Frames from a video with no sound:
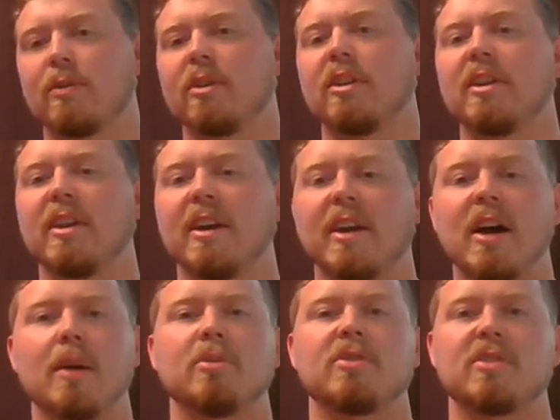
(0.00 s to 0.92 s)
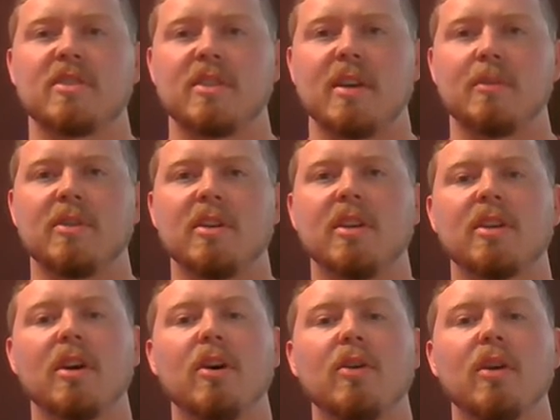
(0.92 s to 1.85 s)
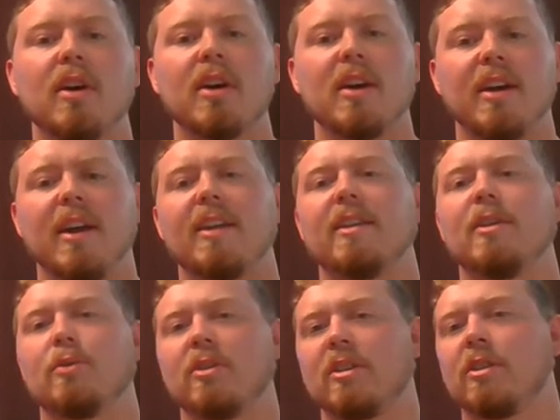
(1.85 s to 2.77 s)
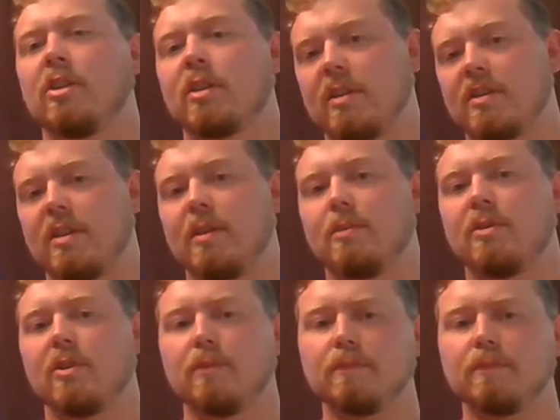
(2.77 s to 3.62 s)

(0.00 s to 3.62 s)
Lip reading: Really, they accomplish the same thing though, and they really look the same too.